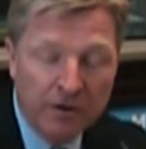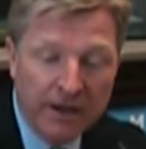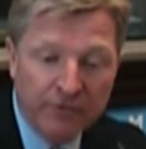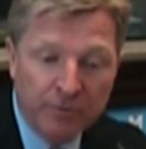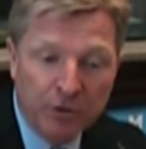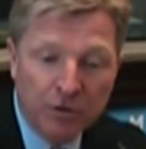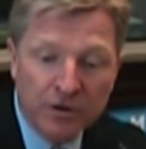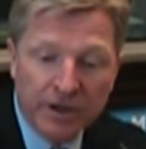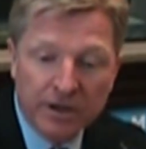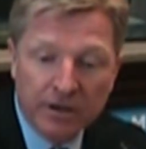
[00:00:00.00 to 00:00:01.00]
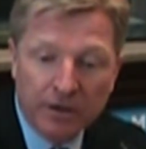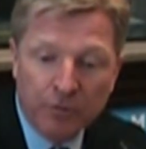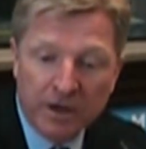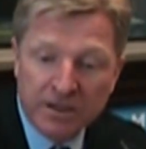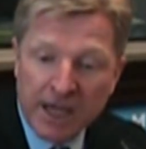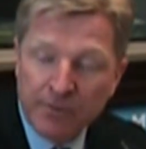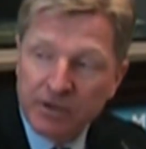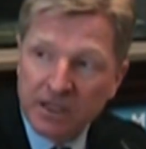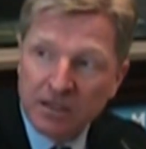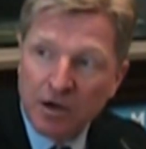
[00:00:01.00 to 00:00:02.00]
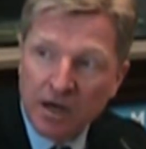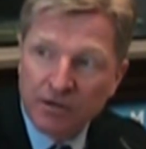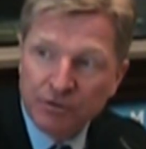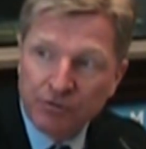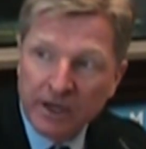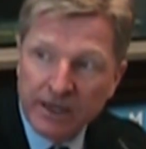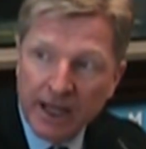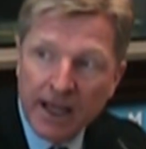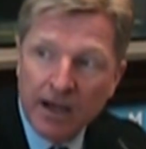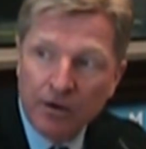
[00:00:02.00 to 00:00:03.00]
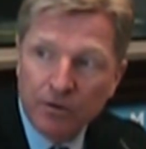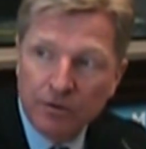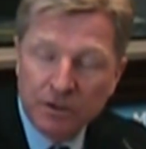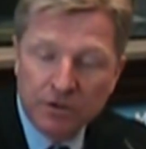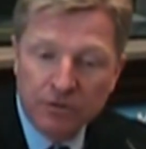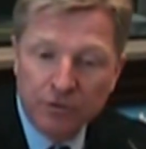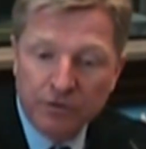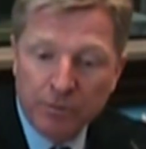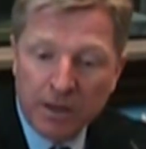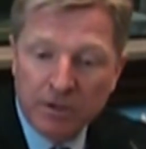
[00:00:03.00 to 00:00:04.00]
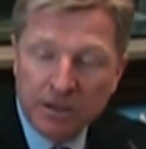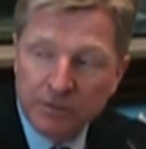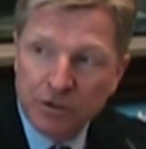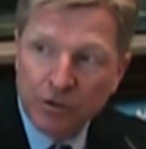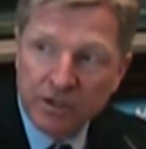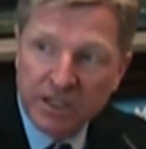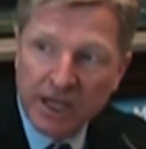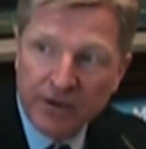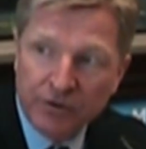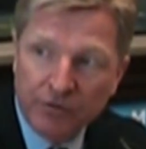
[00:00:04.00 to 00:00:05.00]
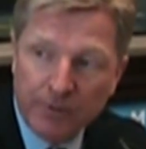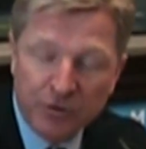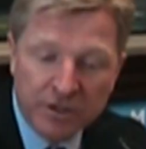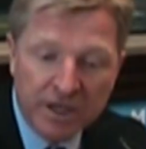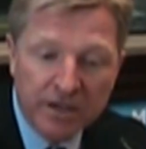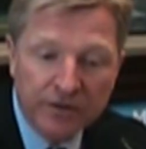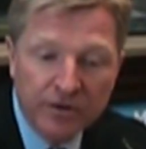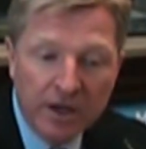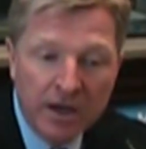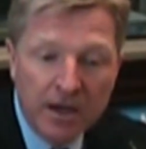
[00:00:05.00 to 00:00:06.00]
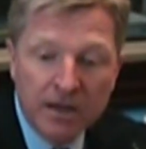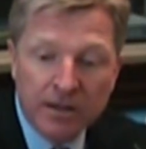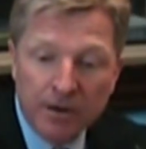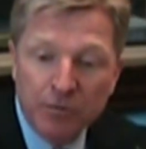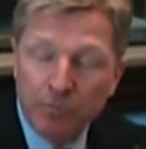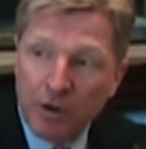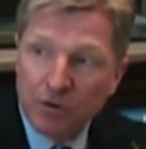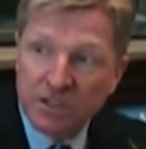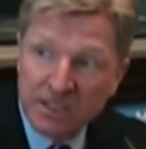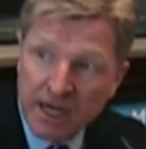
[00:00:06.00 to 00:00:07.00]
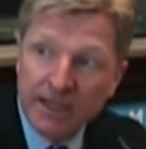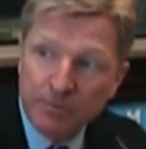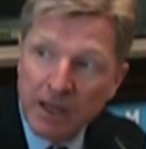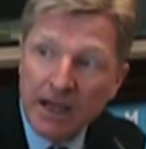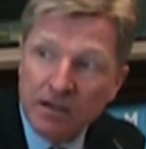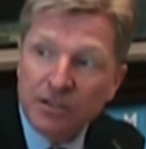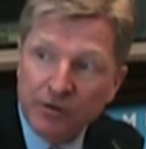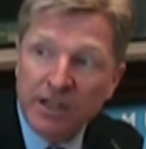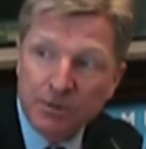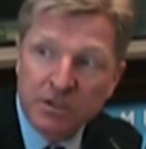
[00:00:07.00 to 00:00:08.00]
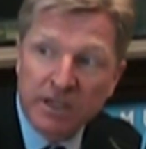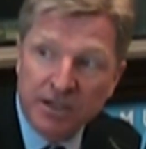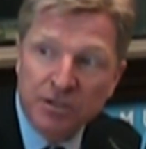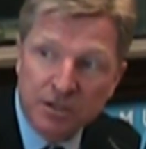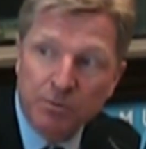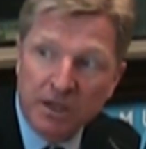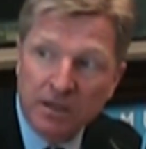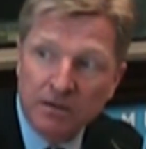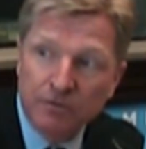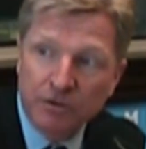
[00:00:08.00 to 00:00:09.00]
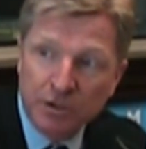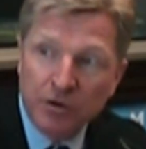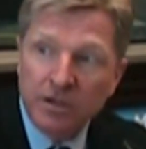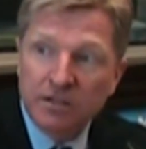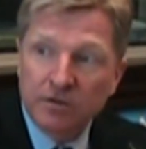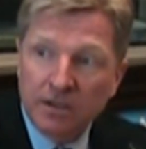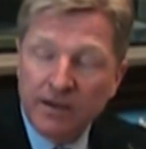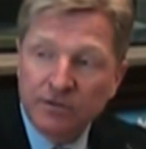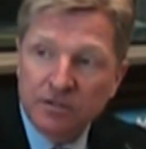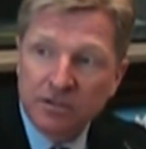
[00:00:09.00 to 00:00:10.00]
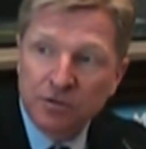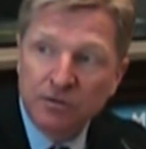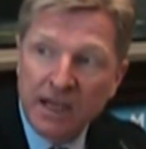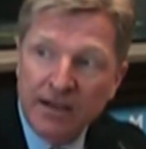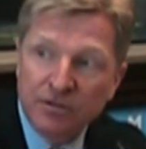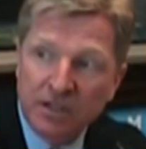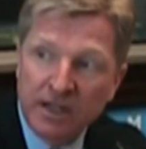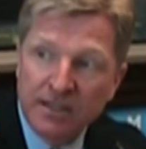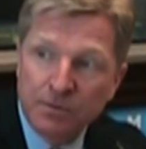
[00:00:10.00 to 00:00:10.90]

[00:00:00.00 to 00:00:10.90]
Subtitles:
have reported, what is happening in Congress right now with the new Republican majority in the House of Representatives, they're proposing cutting back on transportation spending, returning levels to 2008